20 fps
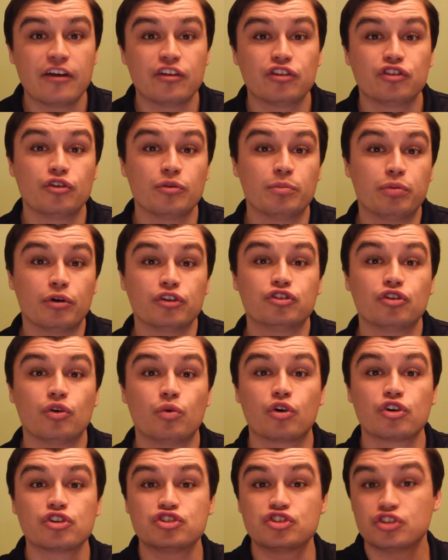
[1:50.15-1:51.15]
to put
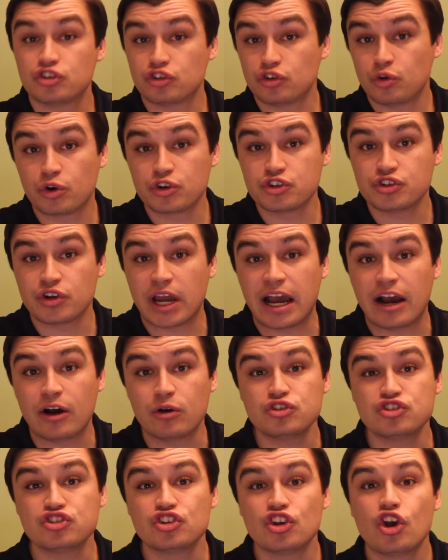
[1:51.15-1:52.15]
towards your
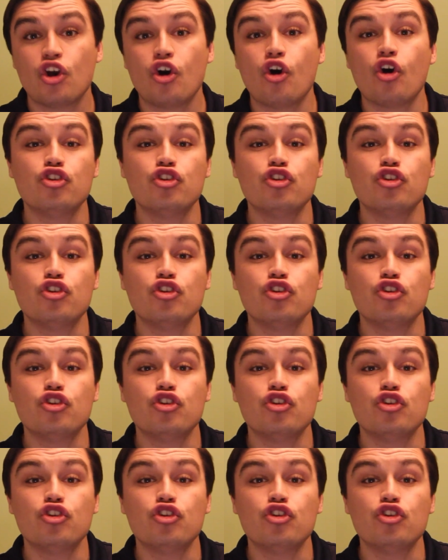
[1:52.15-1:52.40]
house,